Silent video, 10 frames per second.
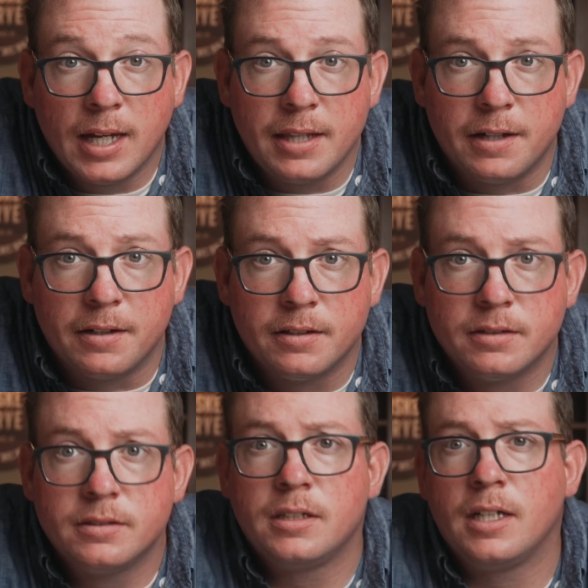Hi there,
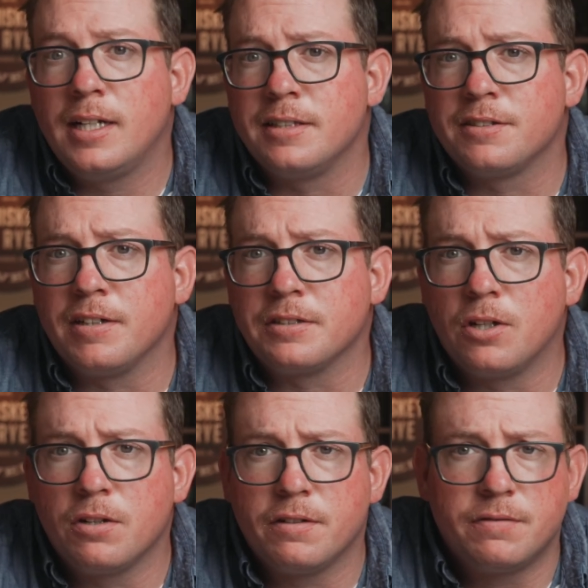it's Greg
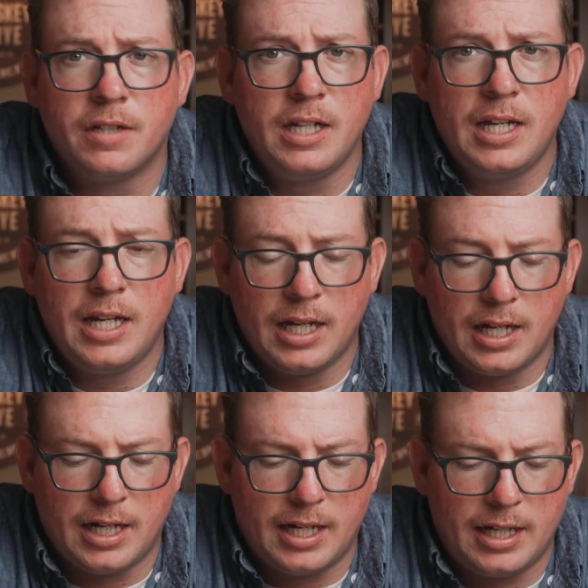Tardif.
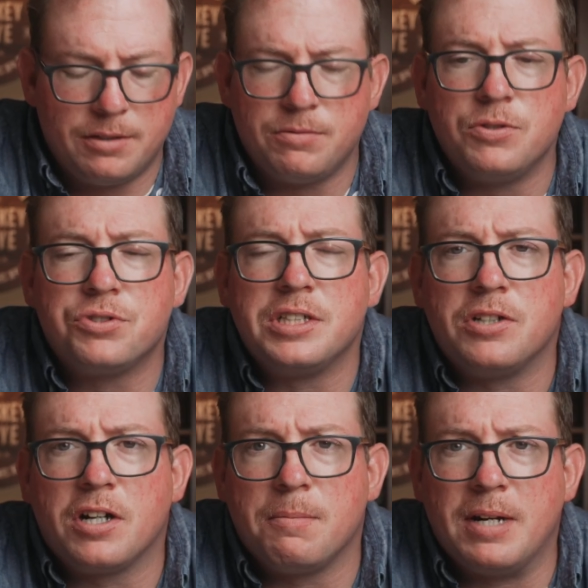I don't usually
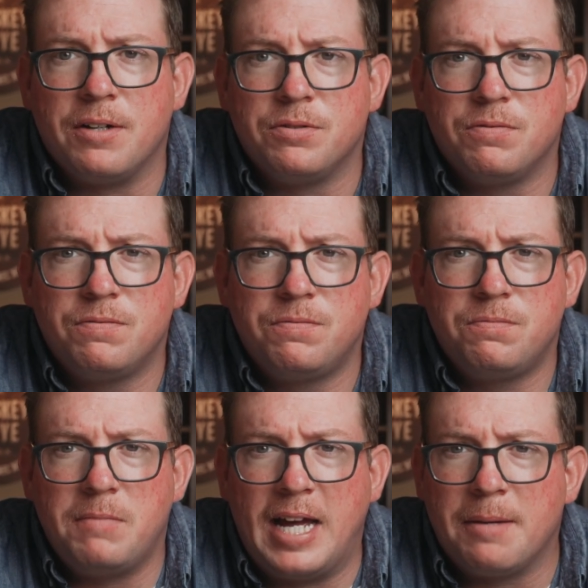talk about
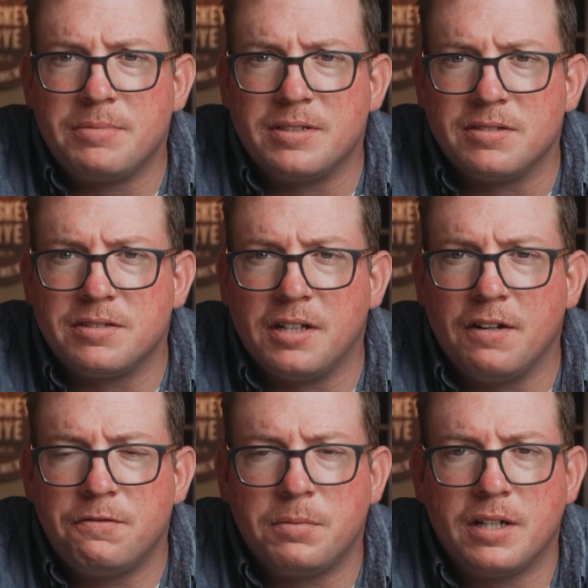apps and
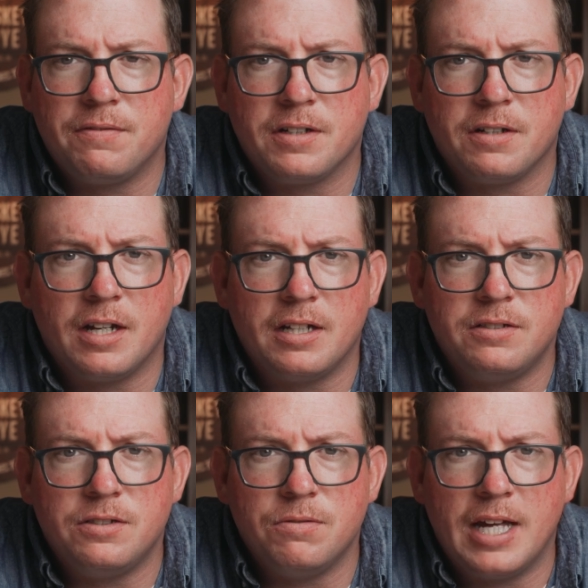stuff, but I figured
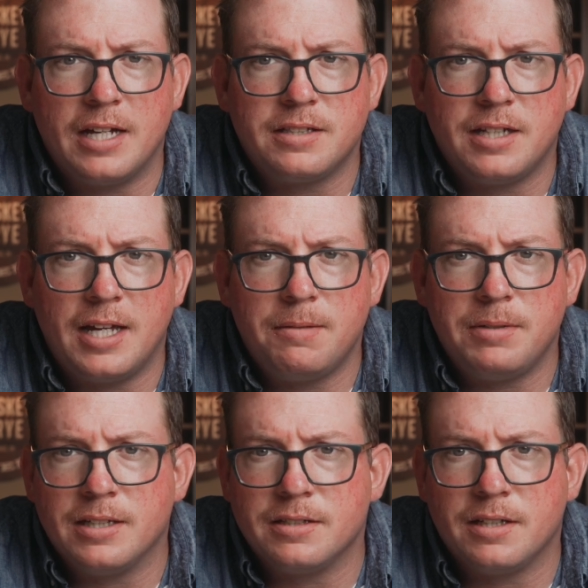I'd do that today
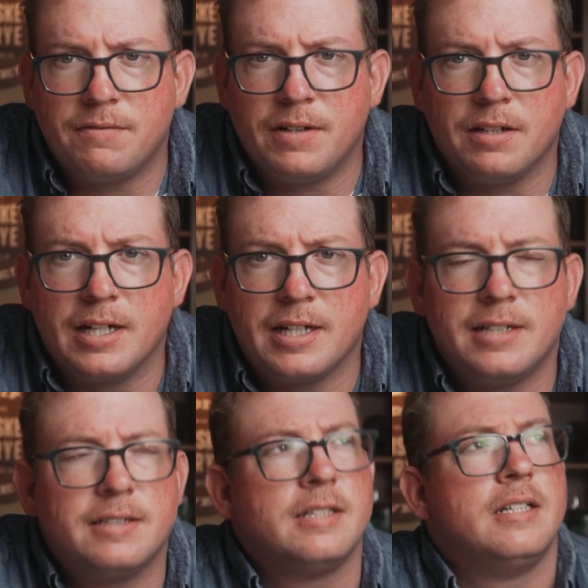because I felt like
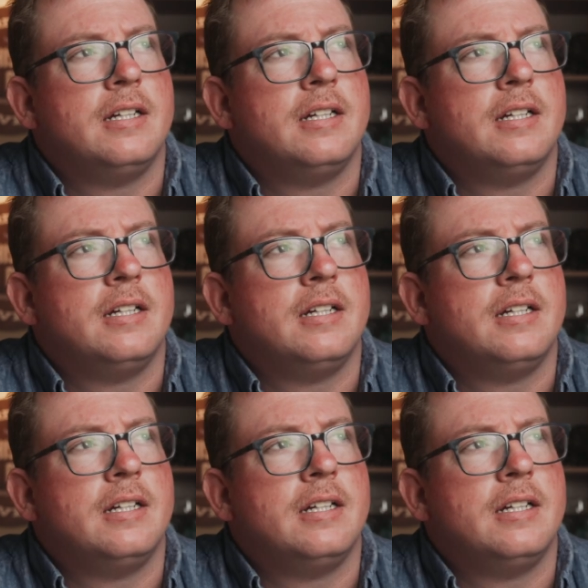it.